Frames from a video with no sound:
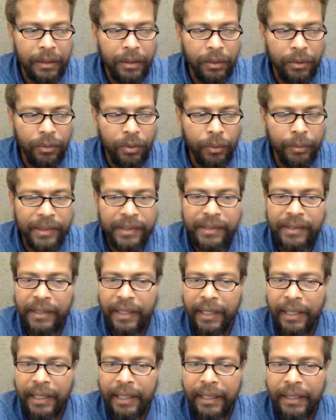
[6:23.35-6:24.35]
Romans
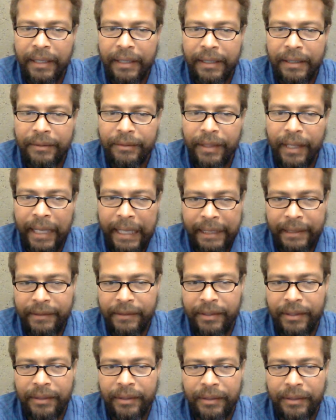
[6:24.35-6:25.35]

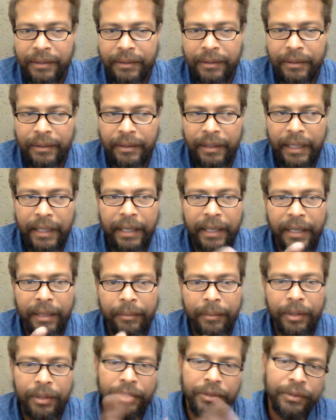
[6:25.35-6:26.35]
8, and I'm
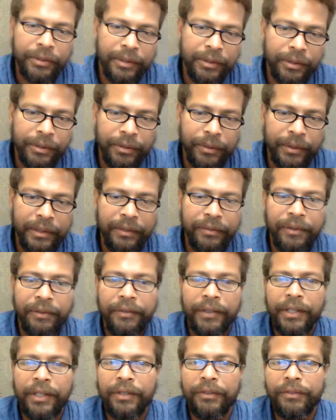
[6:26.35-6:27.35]
going to do a different
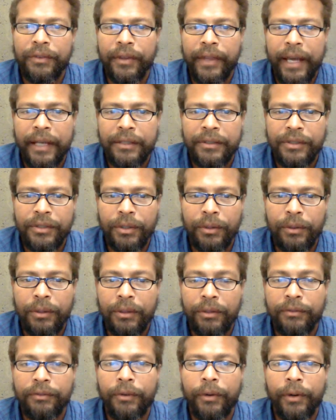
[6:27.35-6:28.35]
video for that, so look
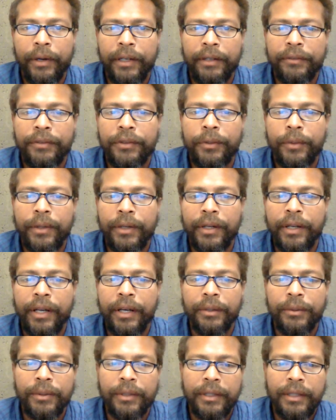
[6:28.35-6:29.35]
for it if you want to know.
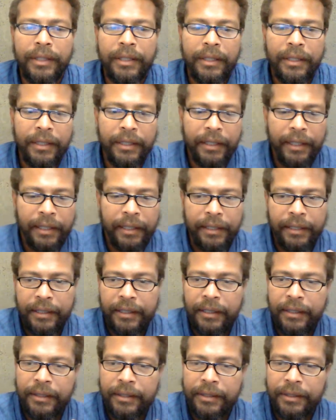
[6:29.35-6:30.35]

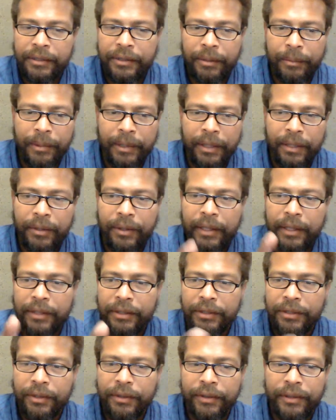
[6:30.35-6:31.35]
So I'm going to go ahead
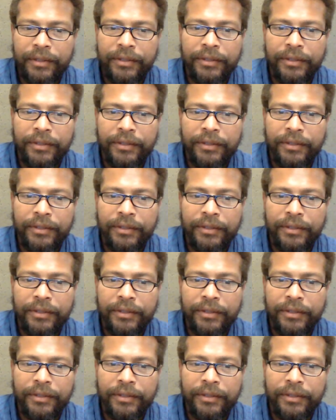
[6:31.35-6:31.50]
and turn this